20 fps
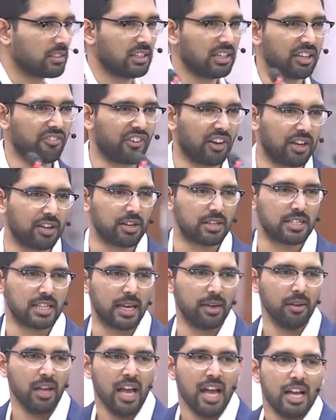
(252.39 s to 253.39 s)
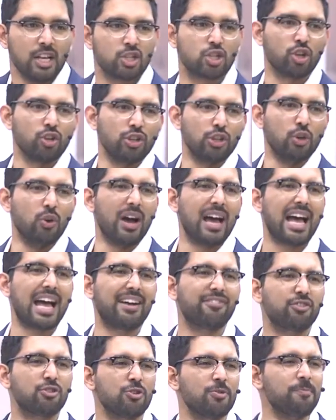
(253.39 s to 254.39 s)
Are you following what I'm saying? So you
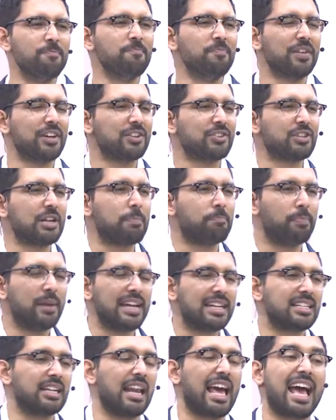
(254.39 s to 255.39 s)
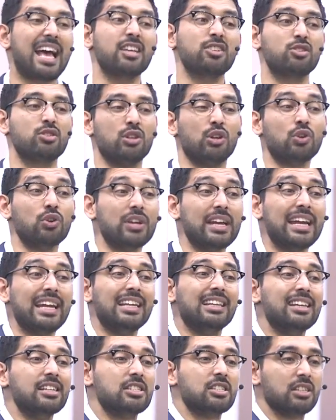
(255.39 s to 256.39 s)
have to repeat it as you
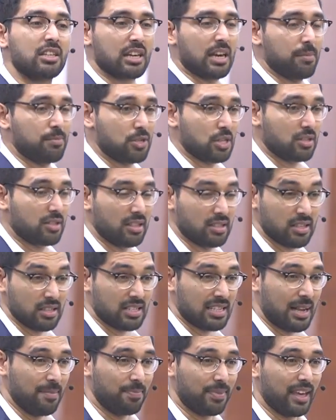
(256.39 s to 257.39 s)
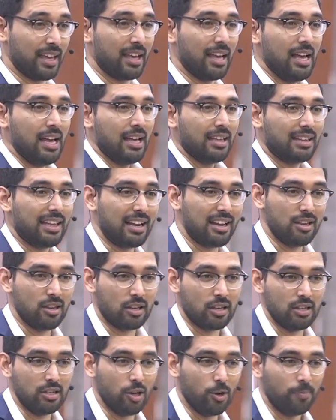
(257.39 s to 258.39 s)
read the scriptures. This is something that you
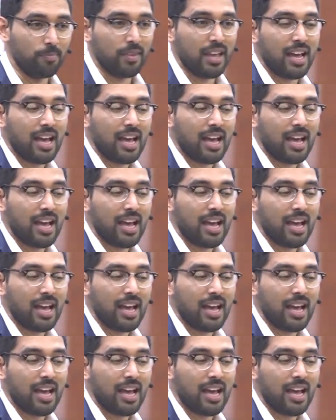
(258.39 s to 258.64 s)
could do.